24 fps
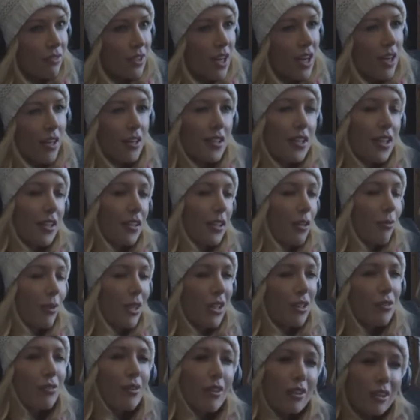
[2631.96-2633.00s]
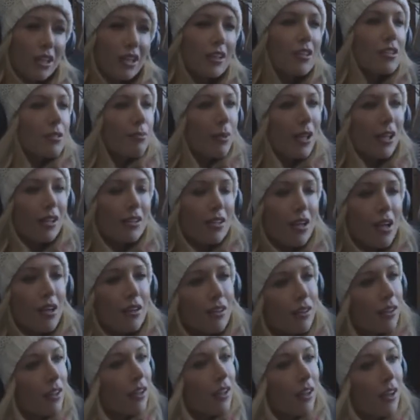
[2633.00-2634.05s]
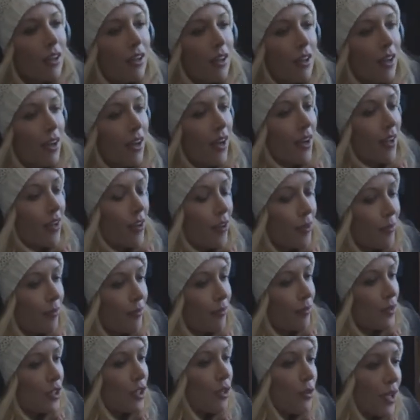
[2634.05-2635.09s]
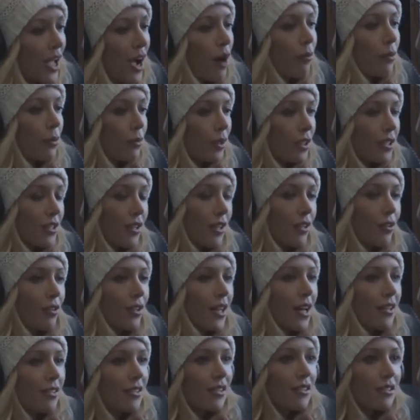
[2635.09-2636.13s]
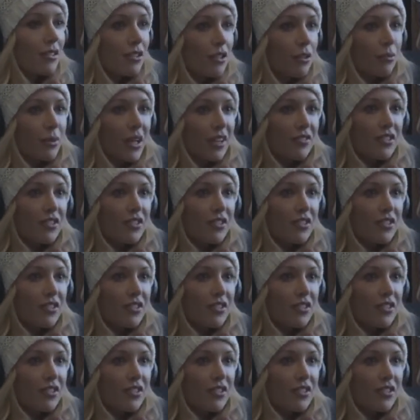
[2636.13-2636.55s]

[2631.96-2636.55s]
content that we don't think is being done. So yeah, we work together in that sense. Do we have